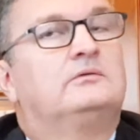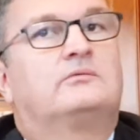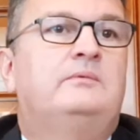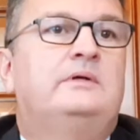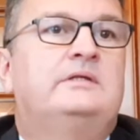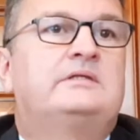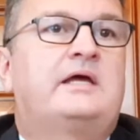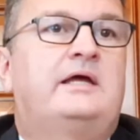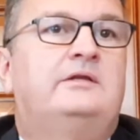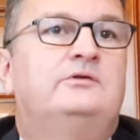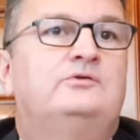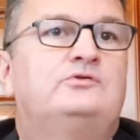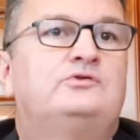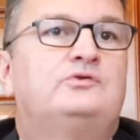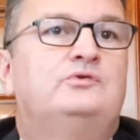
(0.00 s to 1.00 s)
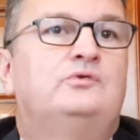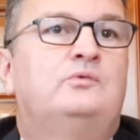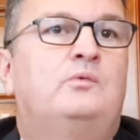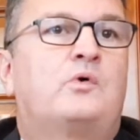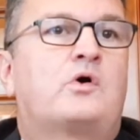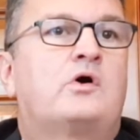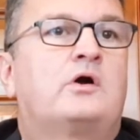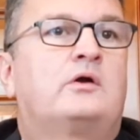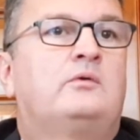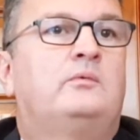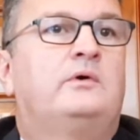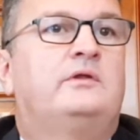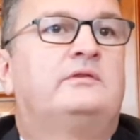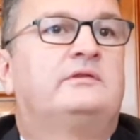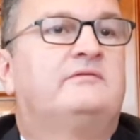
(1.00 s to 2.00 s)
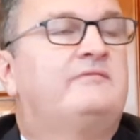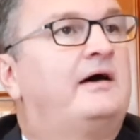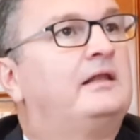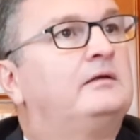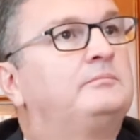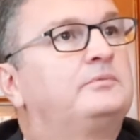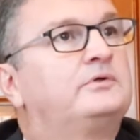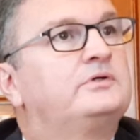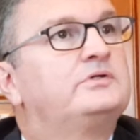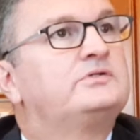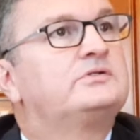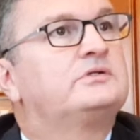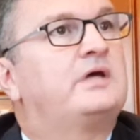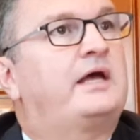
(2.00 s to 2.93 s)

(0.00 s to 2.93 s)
We tend to work with developers